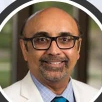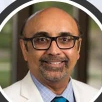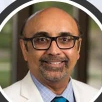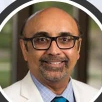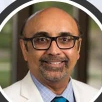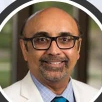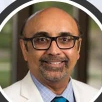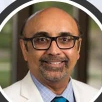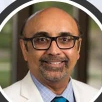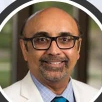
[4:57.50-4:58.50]

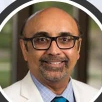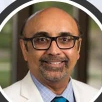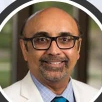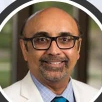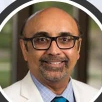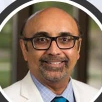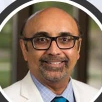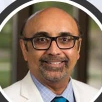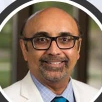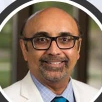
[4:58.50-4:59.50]

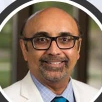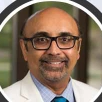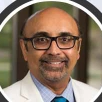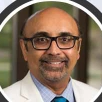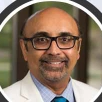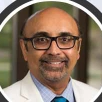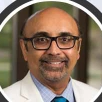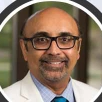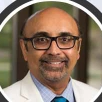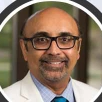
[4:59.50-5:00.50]

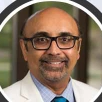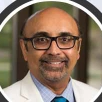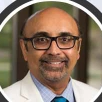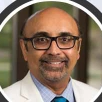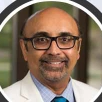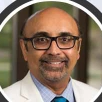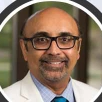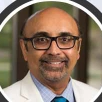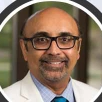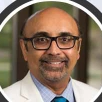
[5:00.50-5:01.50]

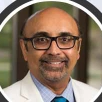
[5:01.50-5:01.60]
This is a still picture; no speech is visible.